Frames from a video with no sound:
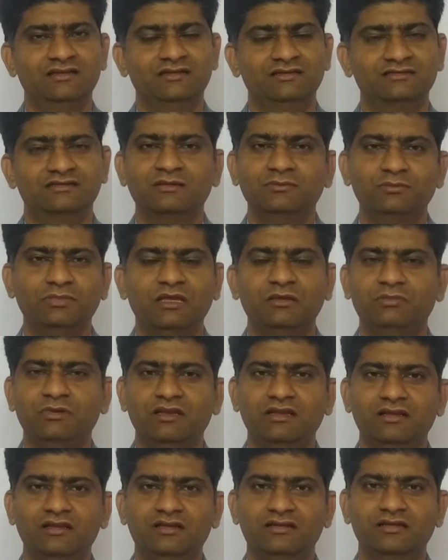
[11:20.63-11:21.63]
some
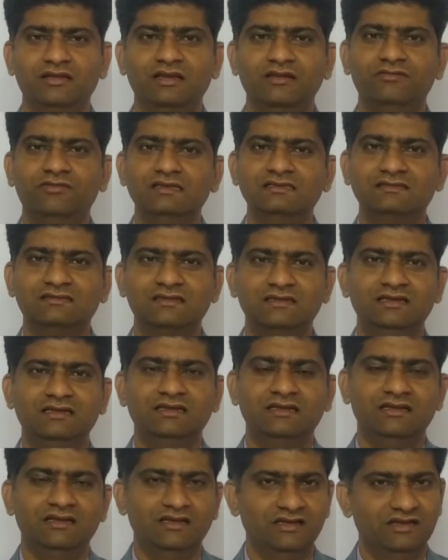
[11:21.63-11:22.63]
people, they always
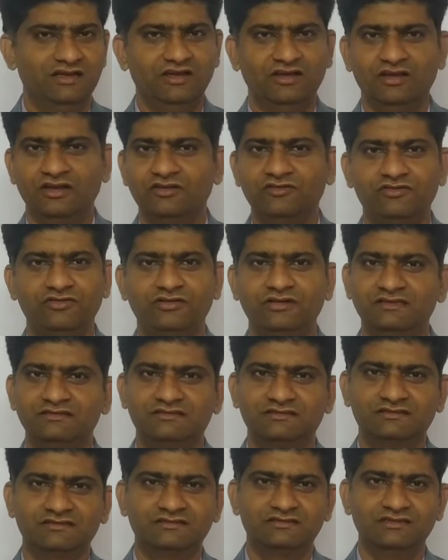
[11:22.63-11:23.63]
lead,
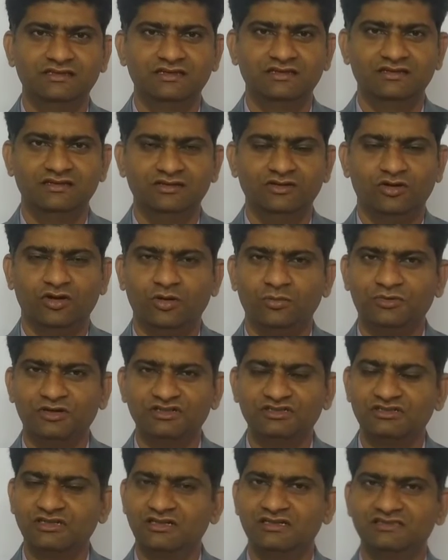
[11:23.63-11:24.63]
influence
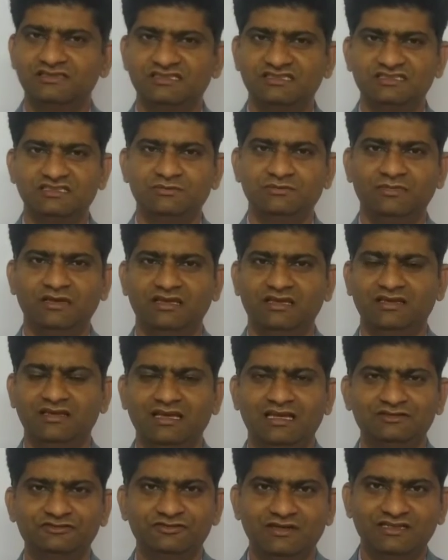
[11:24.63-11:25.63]
operational decision
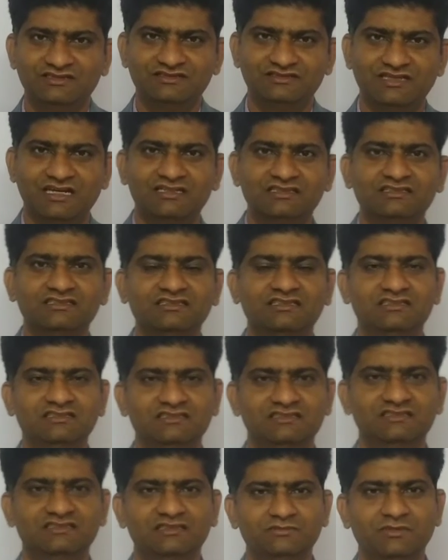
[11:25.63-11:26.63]
making as well as strategic
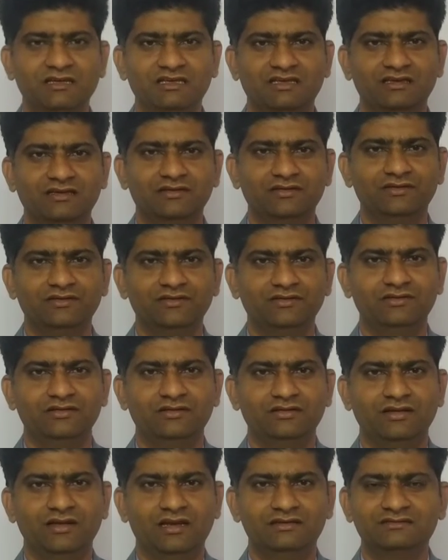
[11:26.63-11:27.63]
decision making,
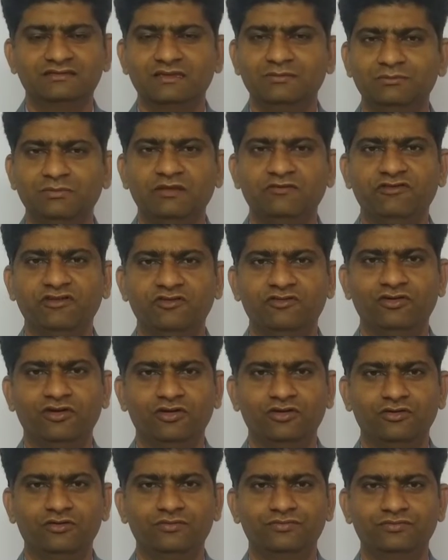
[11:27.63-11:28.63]
and some people
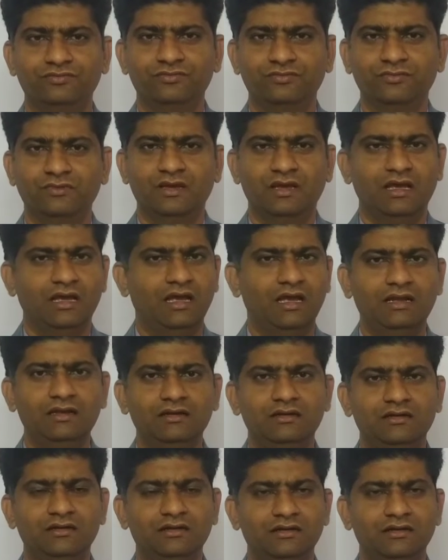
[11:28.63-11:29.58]
follow. And